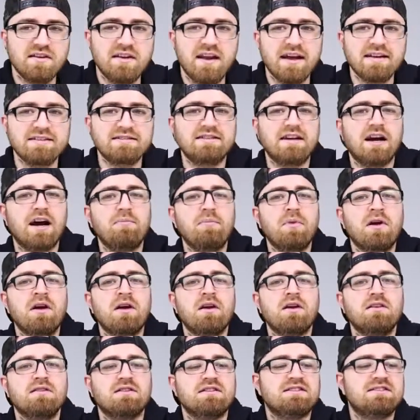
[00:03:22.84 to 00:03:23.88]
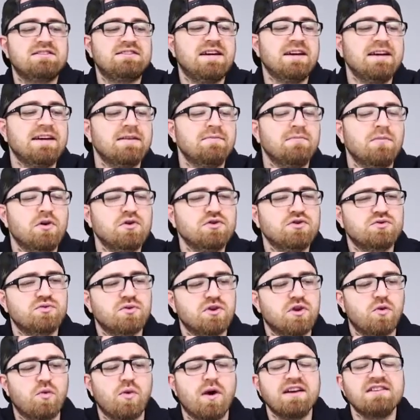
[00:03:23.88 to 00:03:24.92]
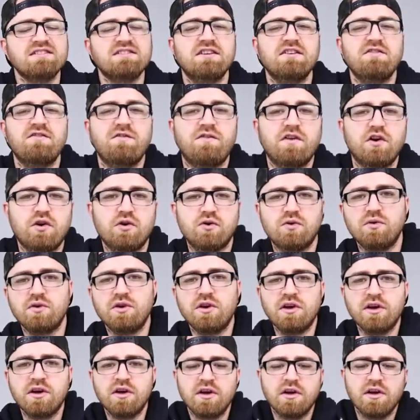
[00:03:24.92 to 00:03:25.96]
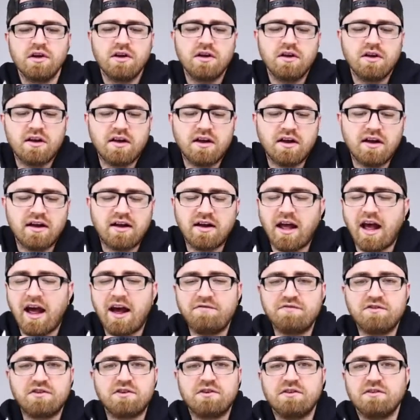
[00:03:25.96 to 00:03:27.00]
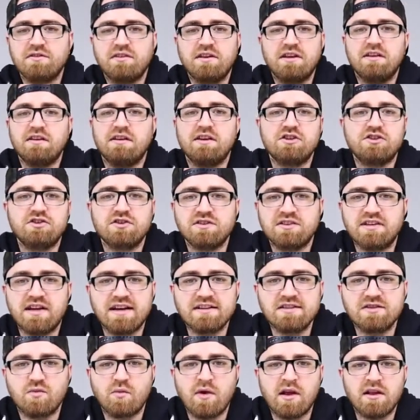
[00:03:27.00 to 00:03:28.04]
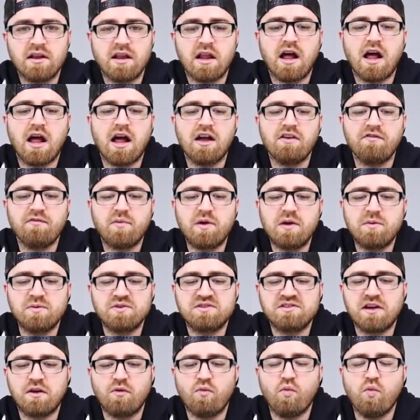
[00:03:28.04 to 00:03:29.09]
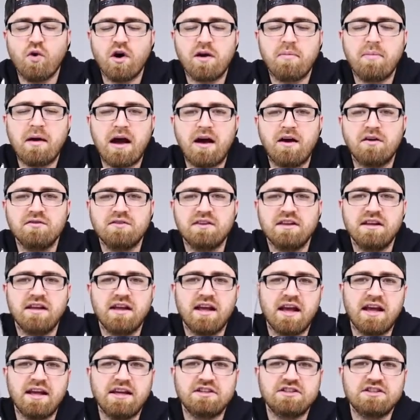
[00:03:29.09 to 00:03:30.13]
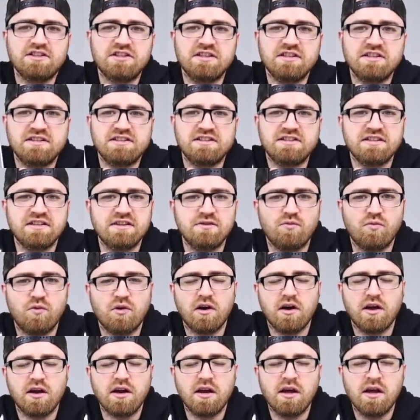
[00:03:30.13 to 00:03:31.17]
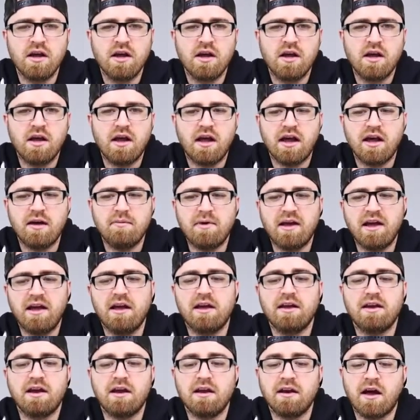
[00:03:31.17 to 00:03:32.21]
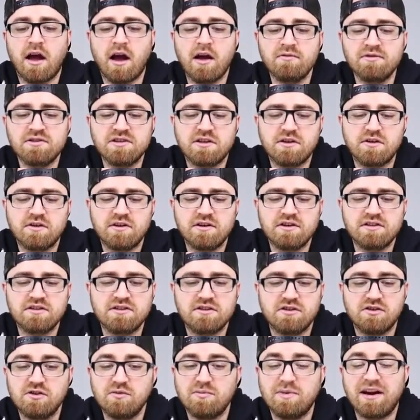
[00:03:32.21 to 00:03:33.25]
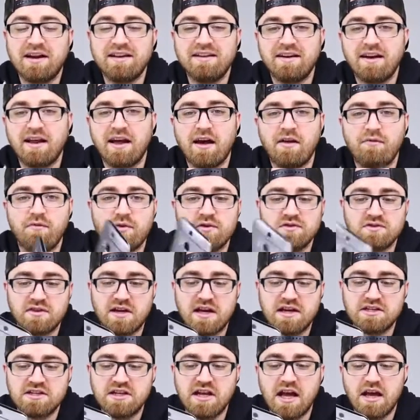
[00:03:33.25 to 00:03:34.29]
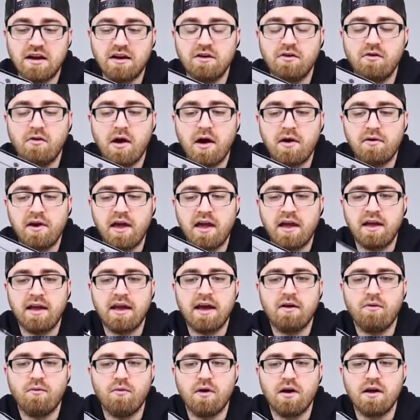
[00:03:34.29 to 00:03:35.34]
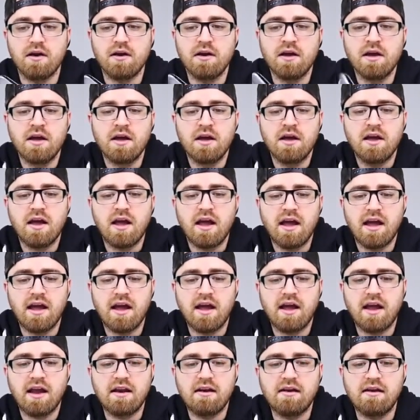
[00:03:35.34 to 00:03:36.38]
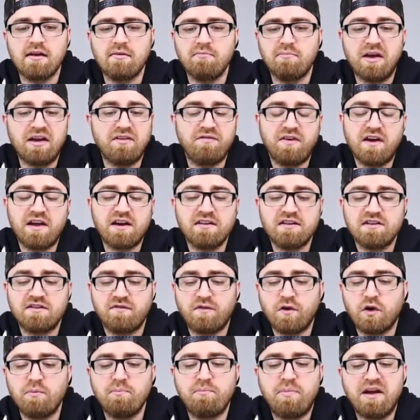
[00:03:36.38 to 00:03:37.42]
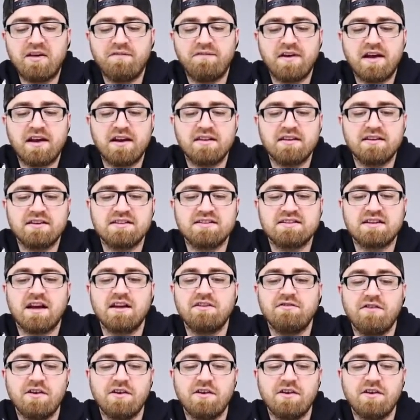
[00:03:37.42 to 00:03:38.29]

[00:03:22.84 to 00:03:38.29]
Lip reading: Next up, the second most requested phone. After the initial test went live, people said, what about the HTC One M8? And I was curious too, but I didn't have one, so I actually had to go out and get one. And big fan of this phone, big fan of the design.